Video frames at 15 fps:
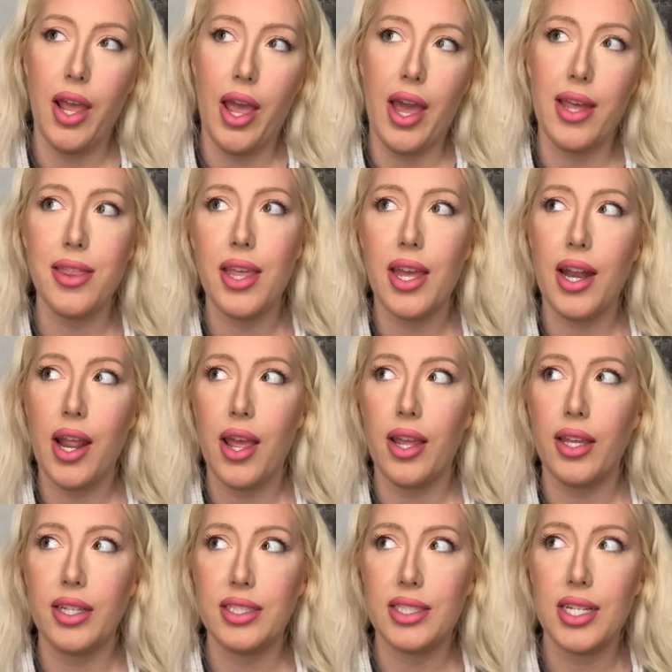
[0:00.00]
and then
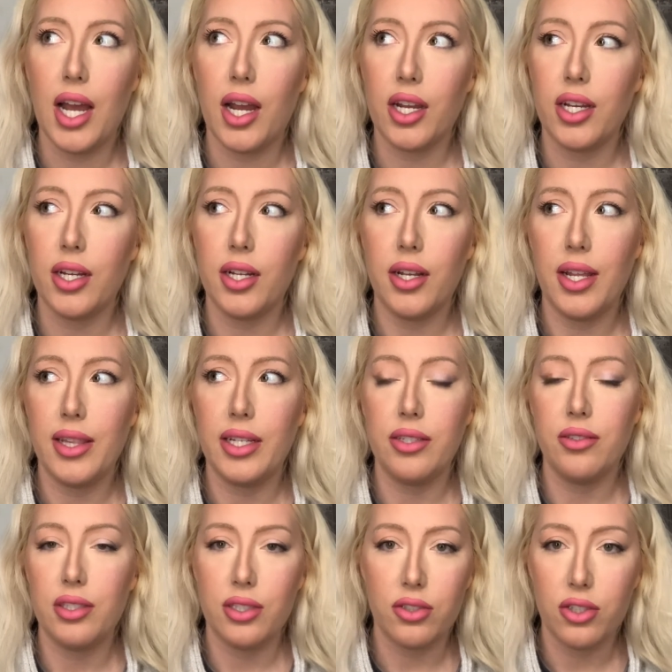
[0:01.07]
it's not good, and then
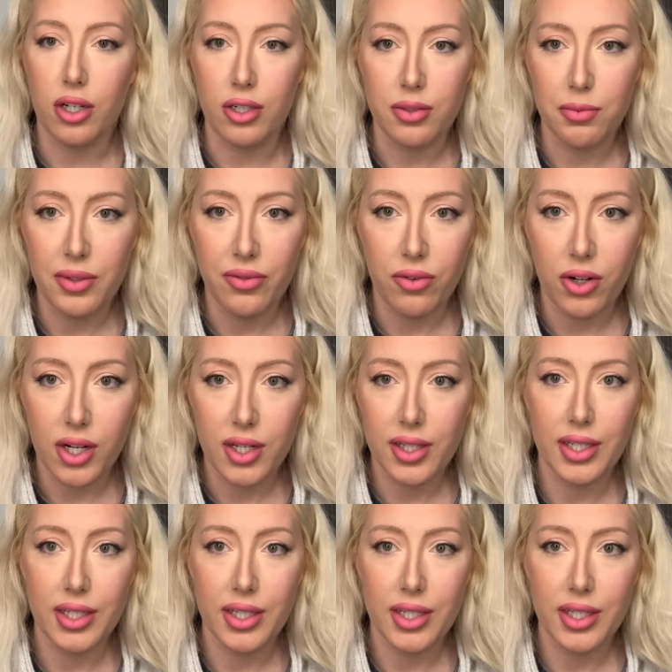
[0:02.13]
you still charge me for it.